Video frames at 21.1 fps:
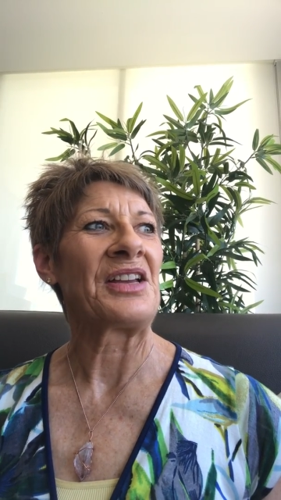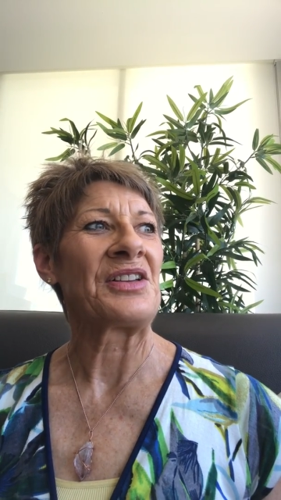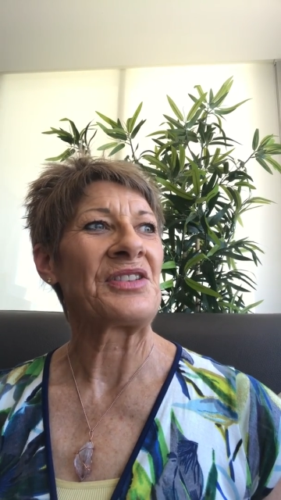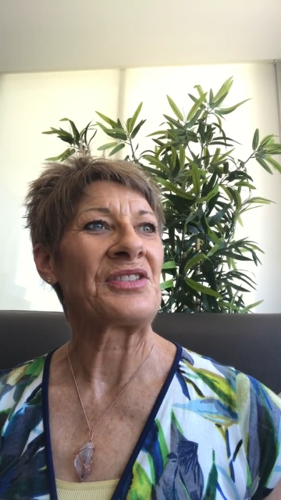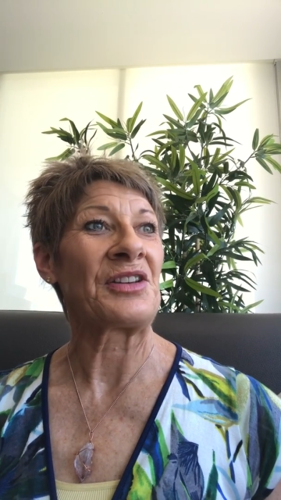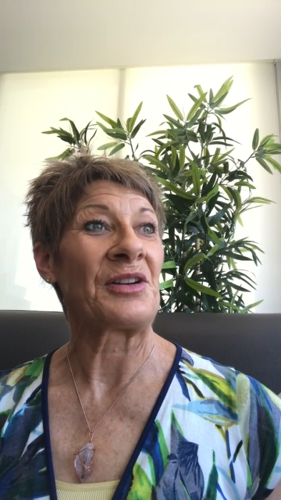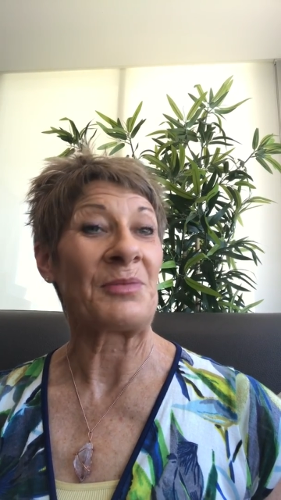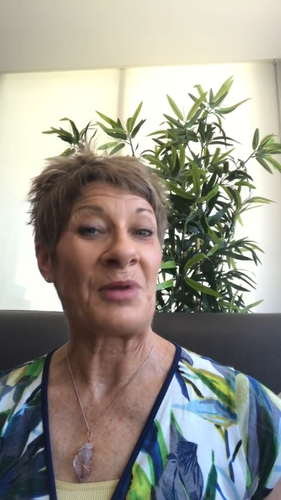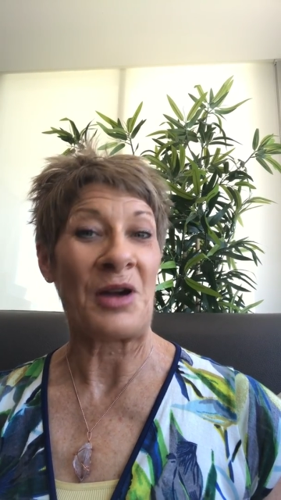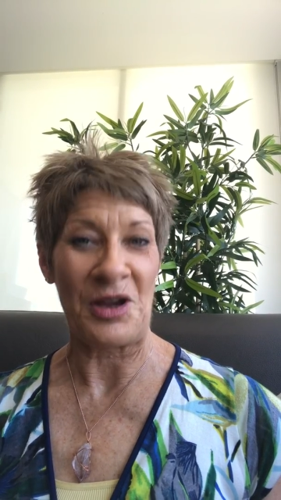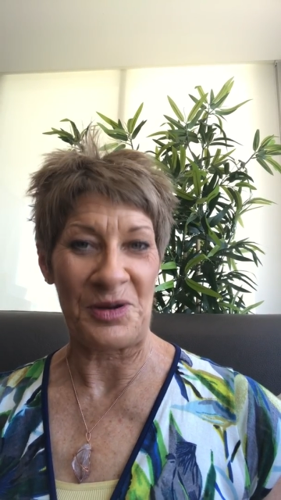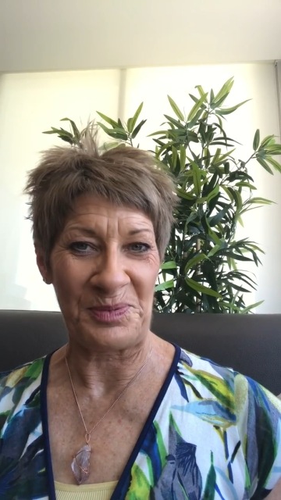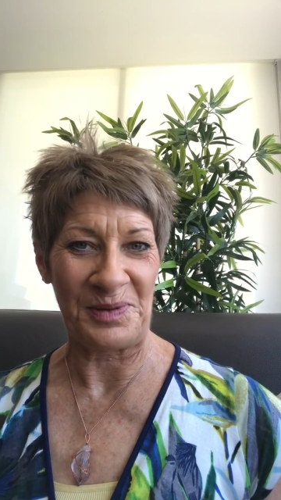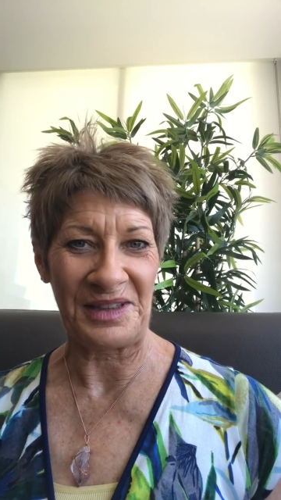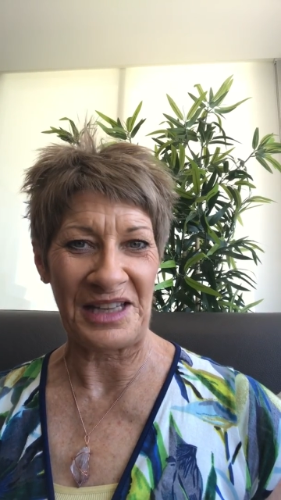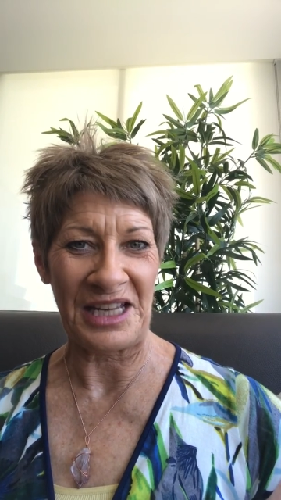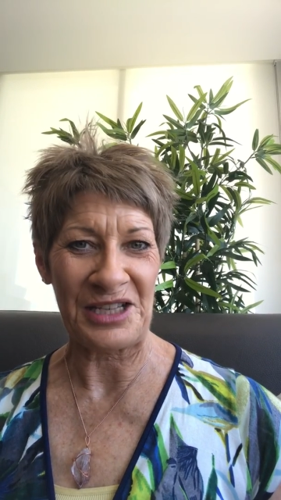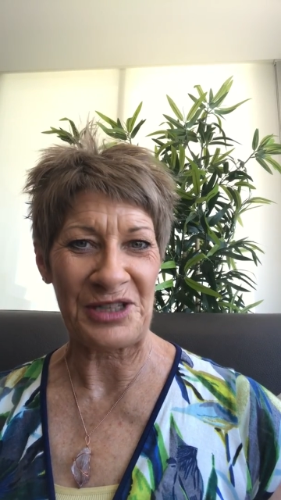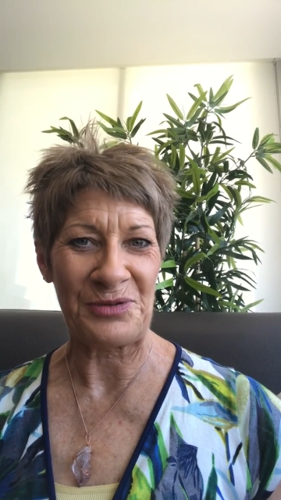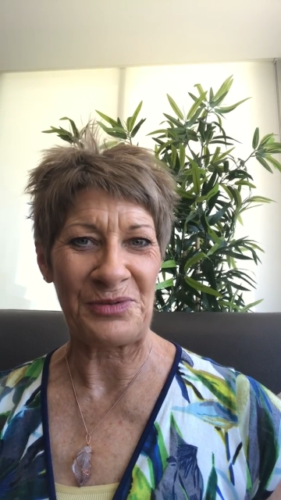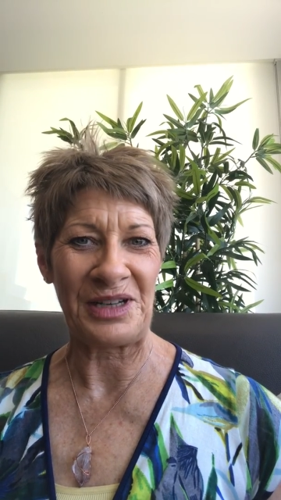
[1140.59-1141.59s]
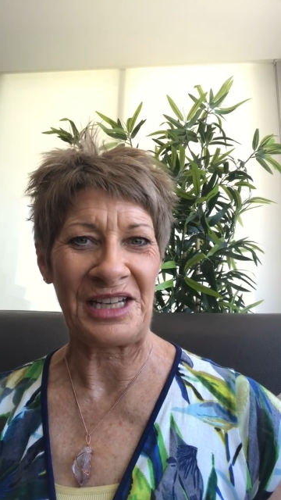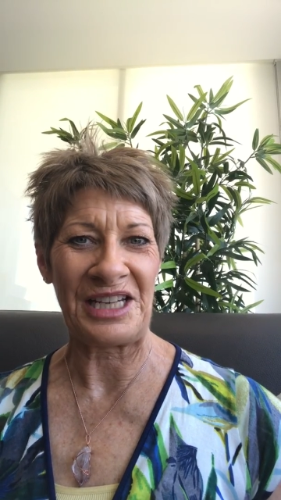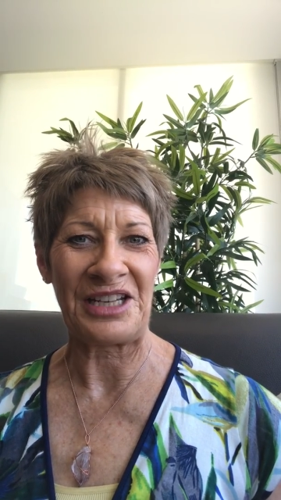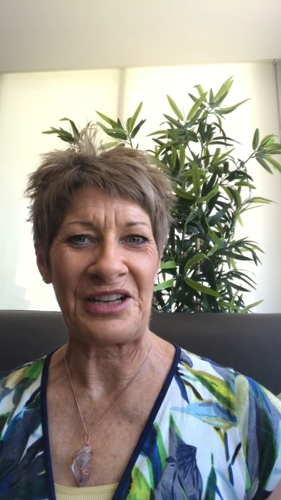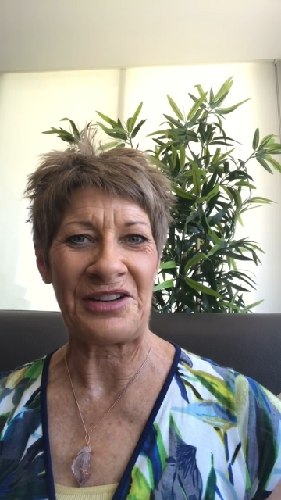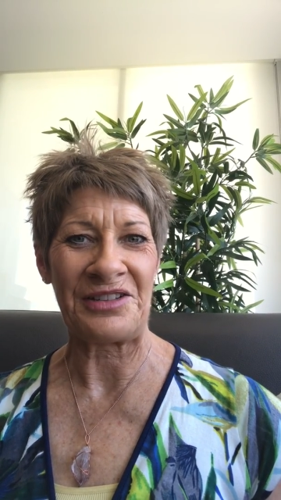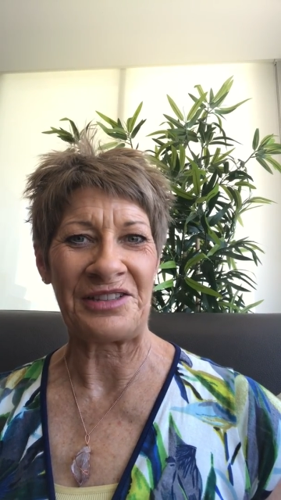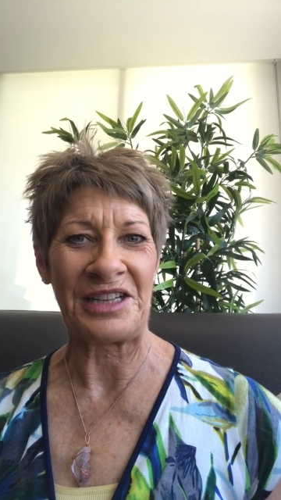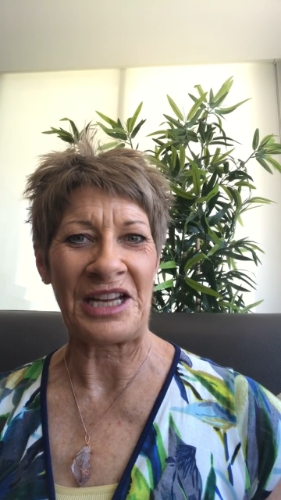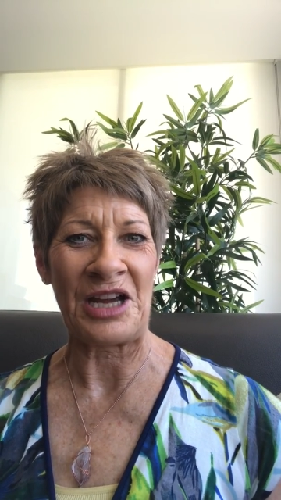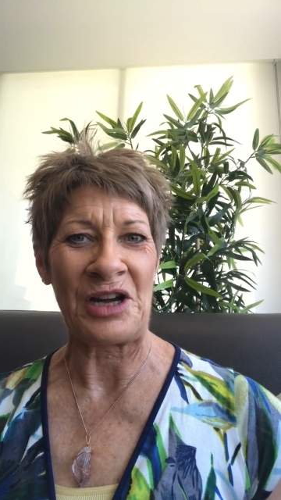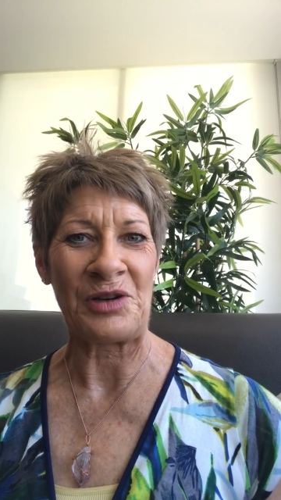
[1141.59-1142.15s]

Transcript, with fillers: So, I'm hoping that's really going to